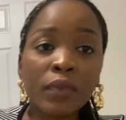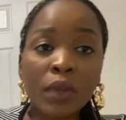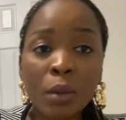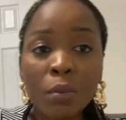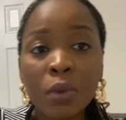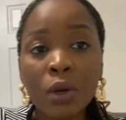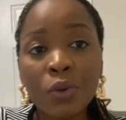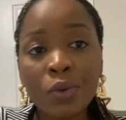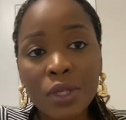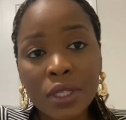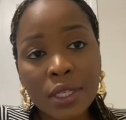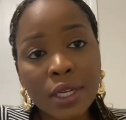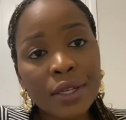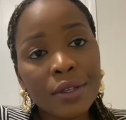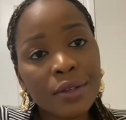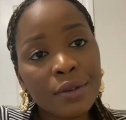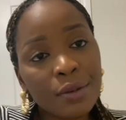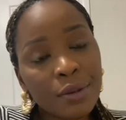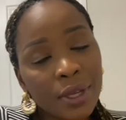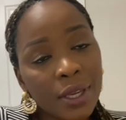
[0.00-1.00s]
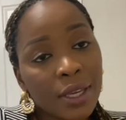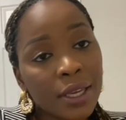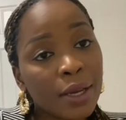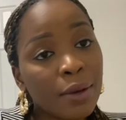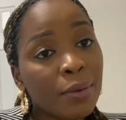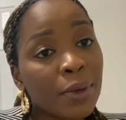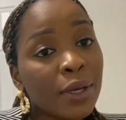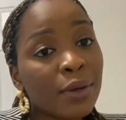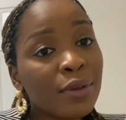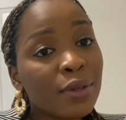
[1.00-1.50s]
but we said okay yeah
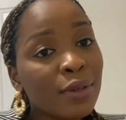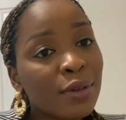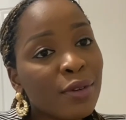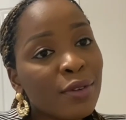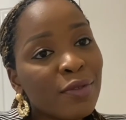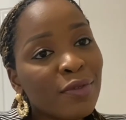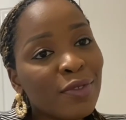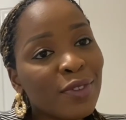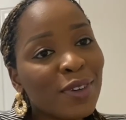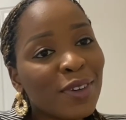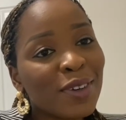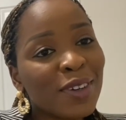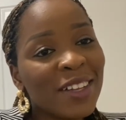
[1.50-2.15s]
we're going to go for